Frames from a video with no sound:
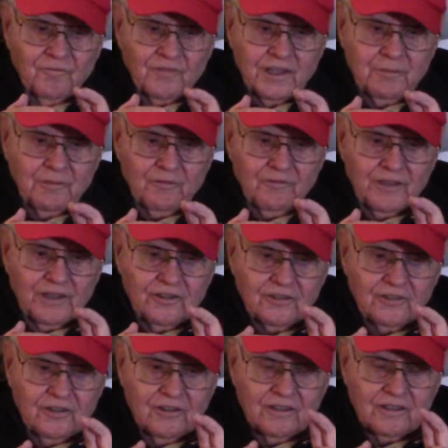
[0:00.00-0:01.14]
couple fingers
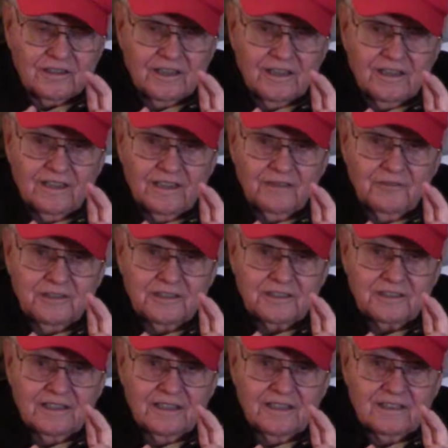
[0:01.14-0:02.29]
on it, kind of, and it would just
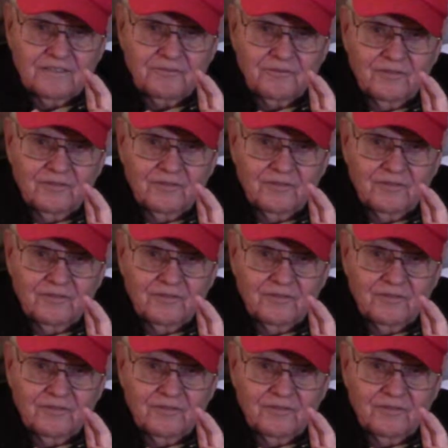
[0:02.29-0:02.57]
kind of